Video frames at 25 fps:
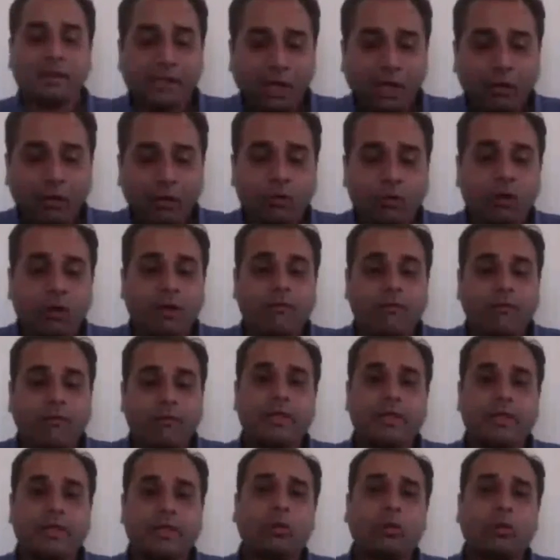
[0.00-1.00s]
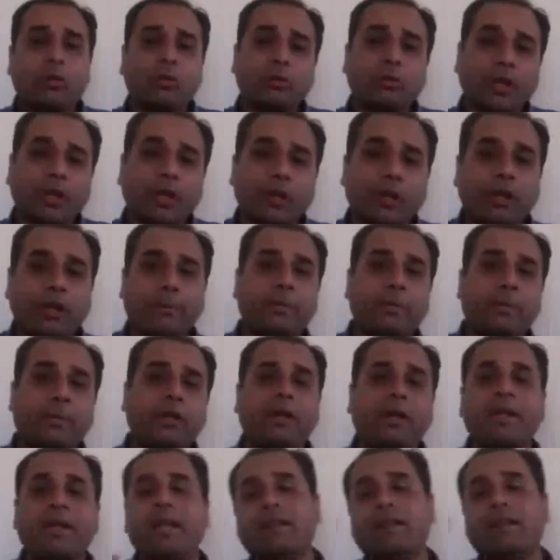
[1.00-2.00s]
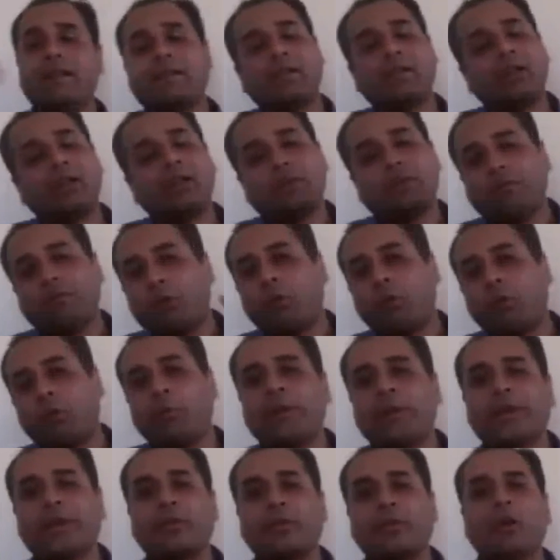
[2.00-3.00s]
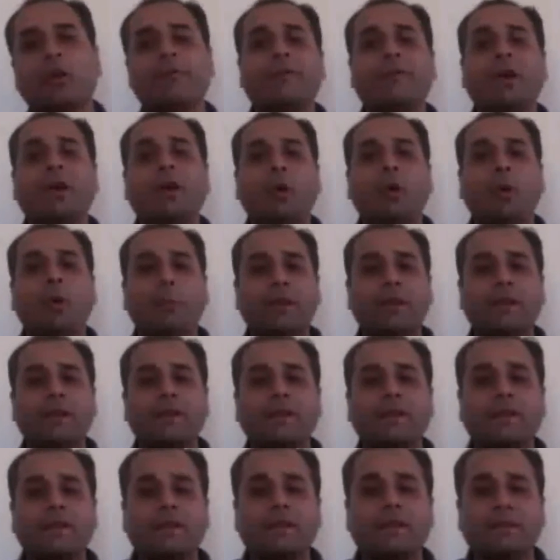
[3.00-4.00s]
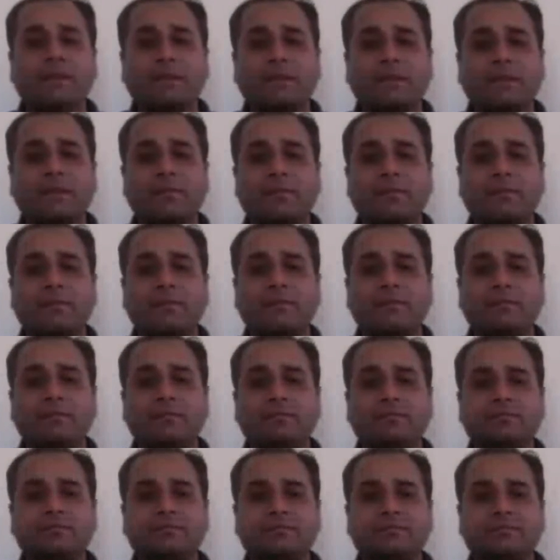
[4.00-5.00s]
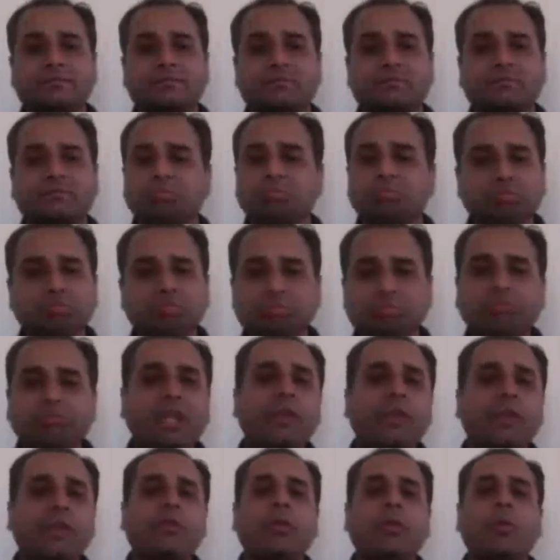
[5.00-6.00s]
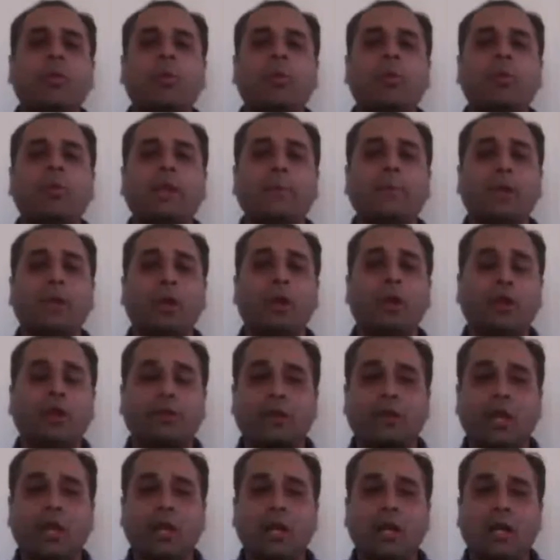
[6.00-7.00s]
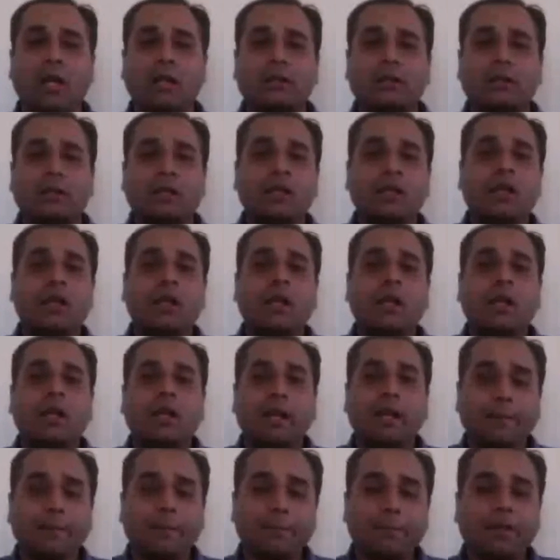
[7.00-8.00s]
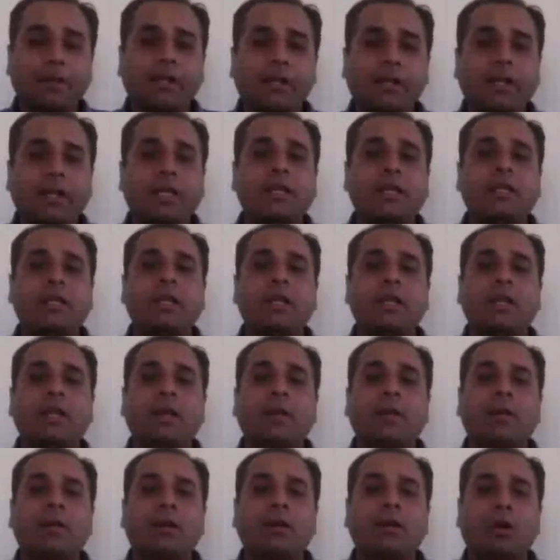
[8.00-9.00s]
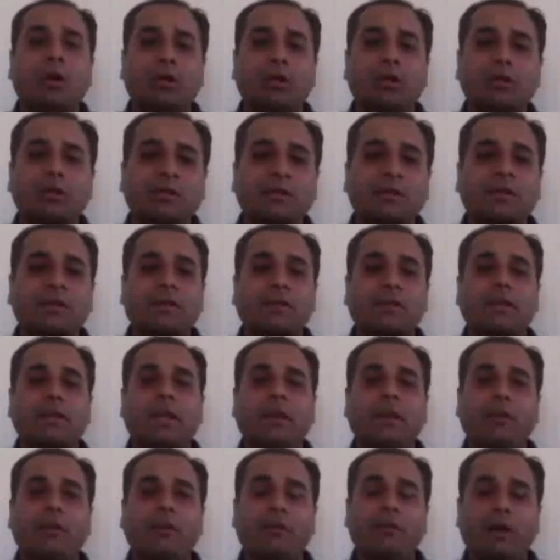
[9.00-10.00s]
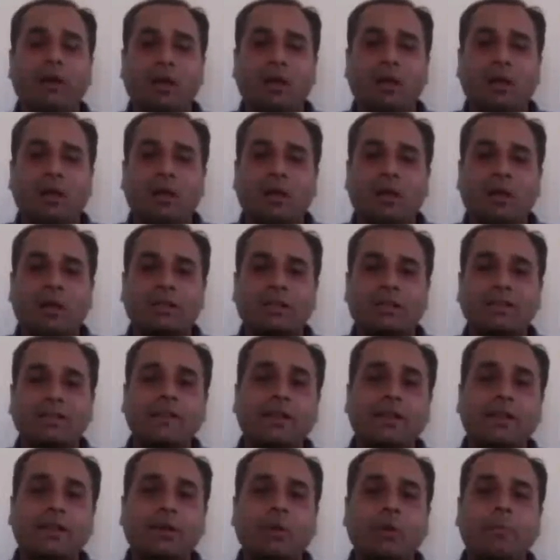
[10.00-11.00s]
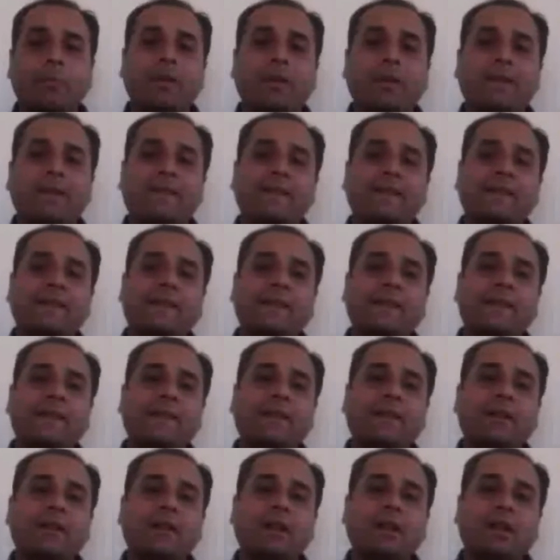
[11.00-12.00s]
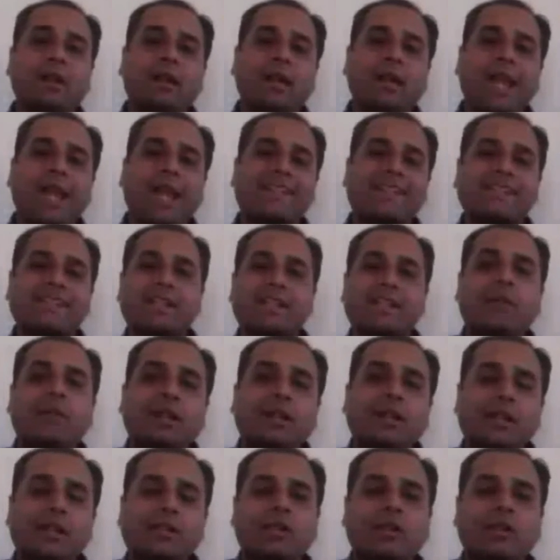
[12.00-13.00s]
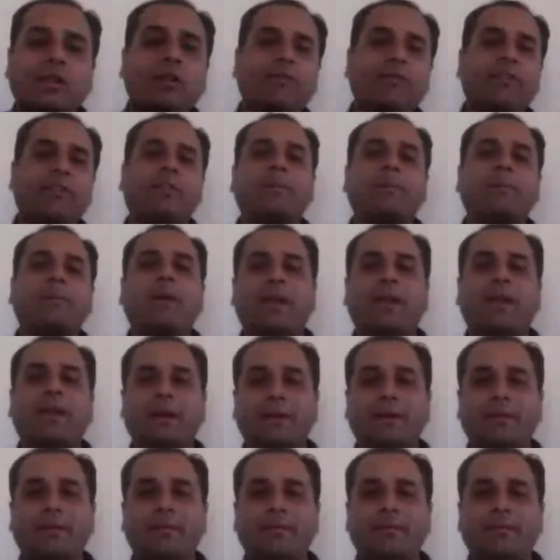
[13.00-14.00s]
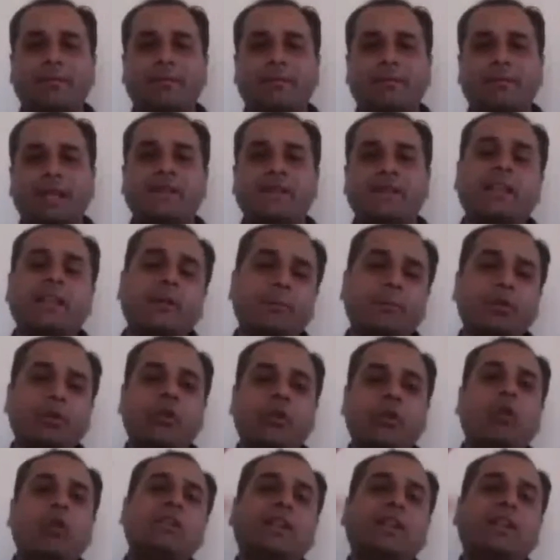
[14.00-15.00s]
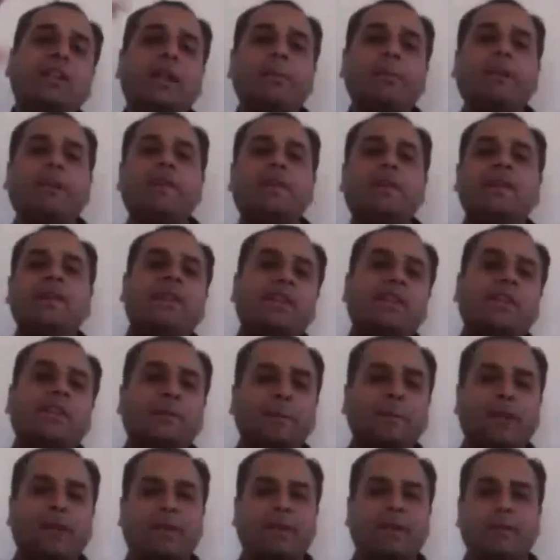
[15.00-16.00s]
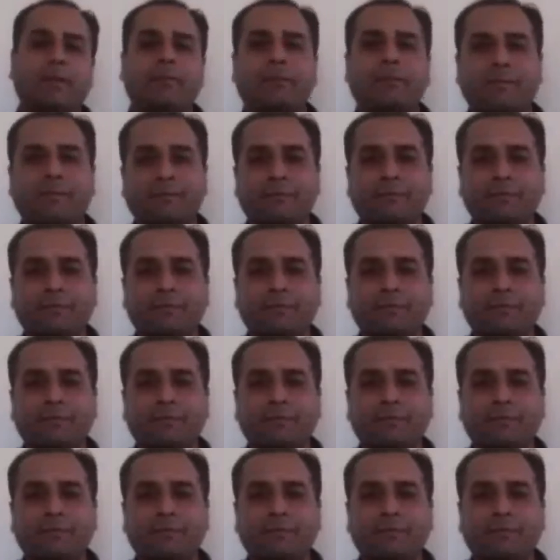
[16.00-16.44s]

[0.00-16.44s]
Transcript: Now, when you go to your repertory and search for rubrics of hopelessness, there is no rubric because the repertory authors have considered hopelessness as a extreme condition of despair, and they have put all the remedies in despair.